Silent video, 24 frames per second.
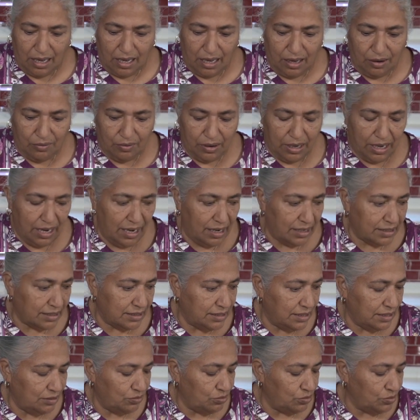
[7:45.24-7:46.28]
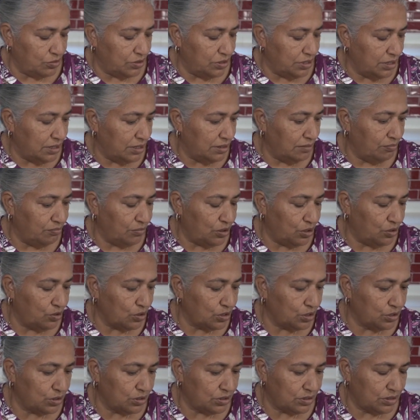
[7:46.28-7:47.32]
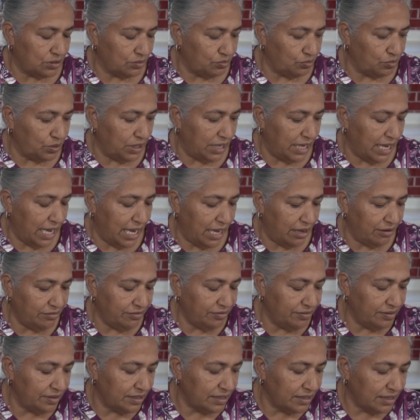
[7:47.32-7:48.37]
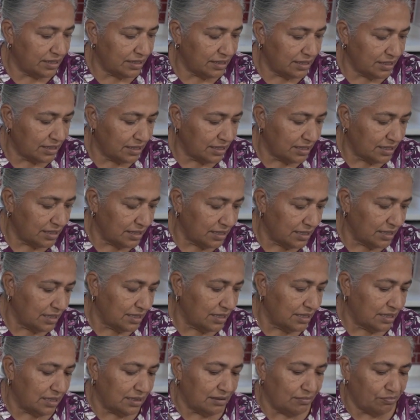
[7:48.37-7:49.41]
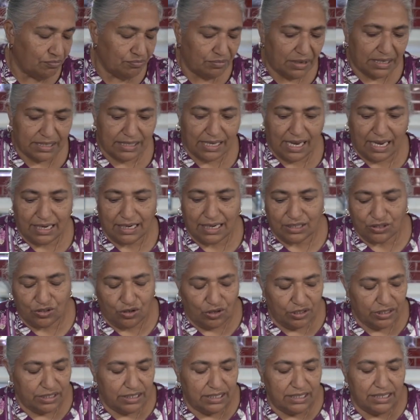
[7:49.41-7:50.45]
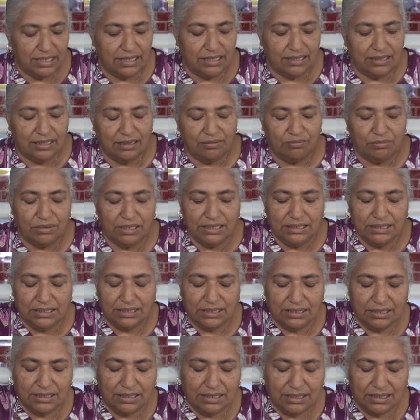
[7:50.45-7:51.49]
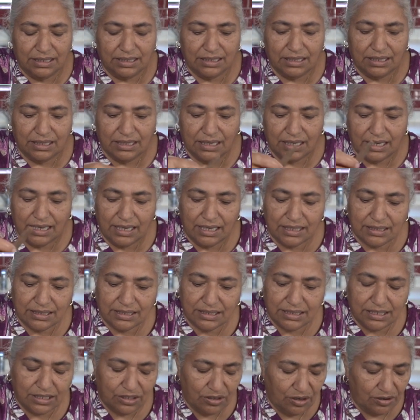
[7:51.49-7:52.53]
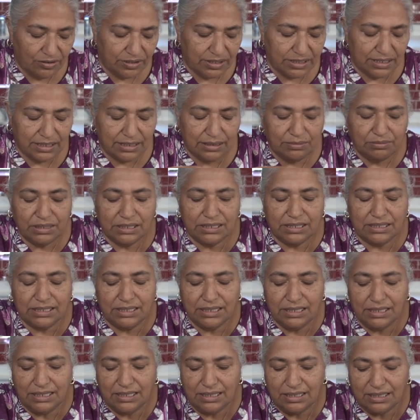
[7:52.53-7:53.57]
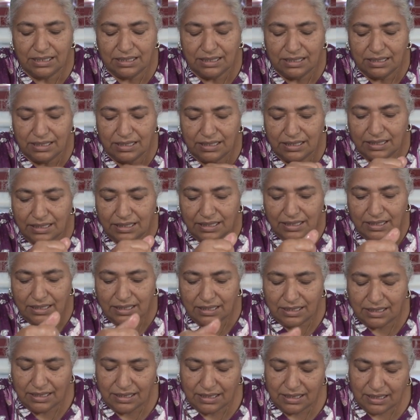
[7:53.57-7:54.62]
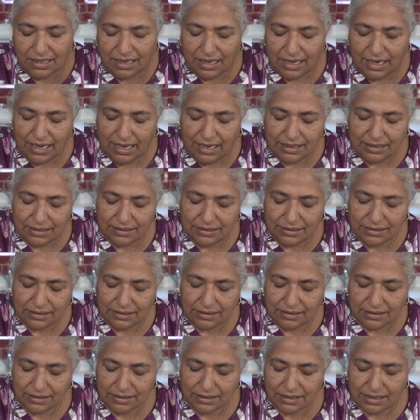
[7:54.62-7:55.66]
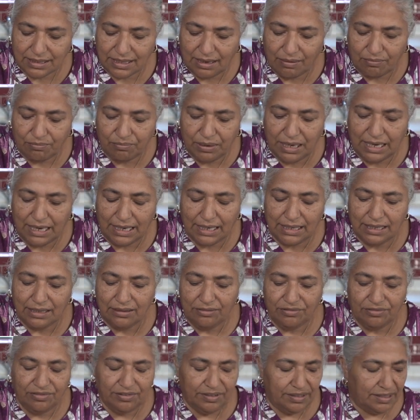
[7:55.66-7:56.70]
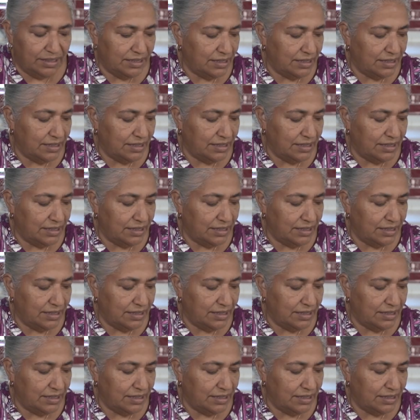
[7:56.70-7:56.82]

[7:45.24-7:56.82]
our HURDEE with, because we have masalas already in the meat. A stick of cinnamon stick and some bay leaf.